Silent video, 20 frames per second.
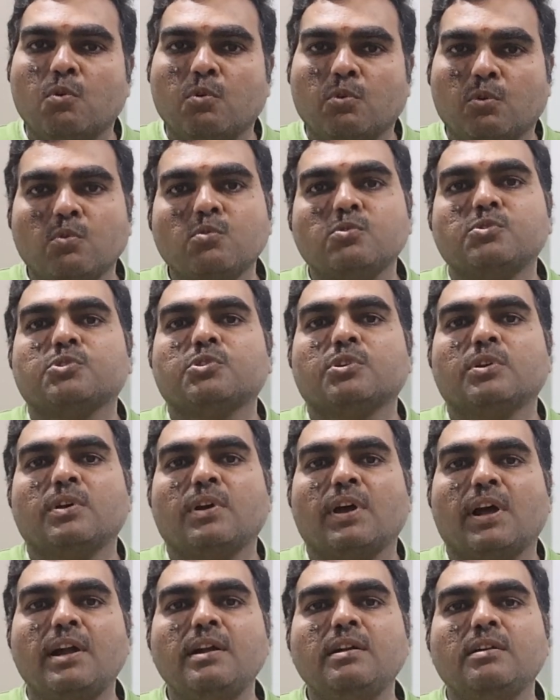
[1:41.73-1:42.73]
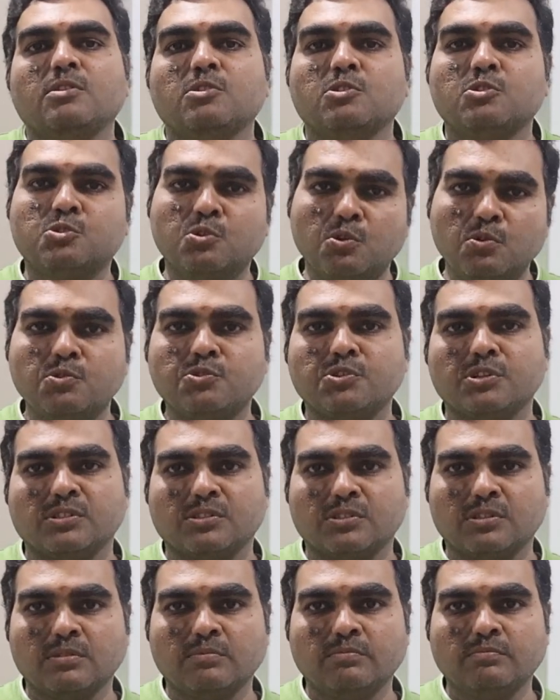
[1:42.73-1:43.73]
roots and
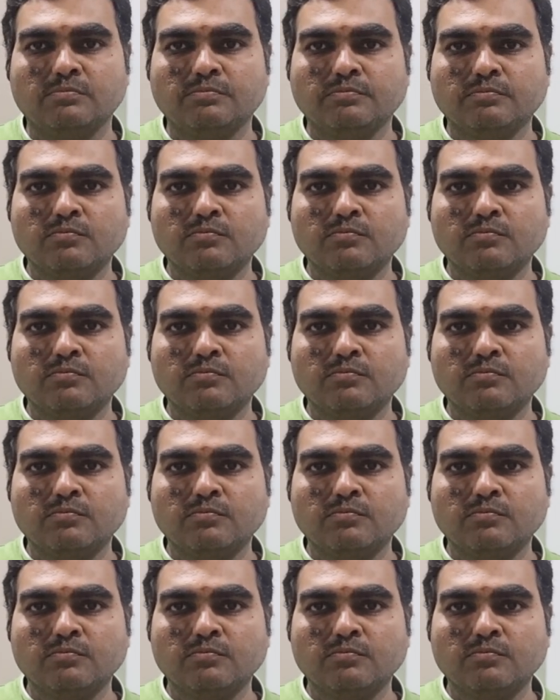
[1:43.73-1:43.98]
solutions.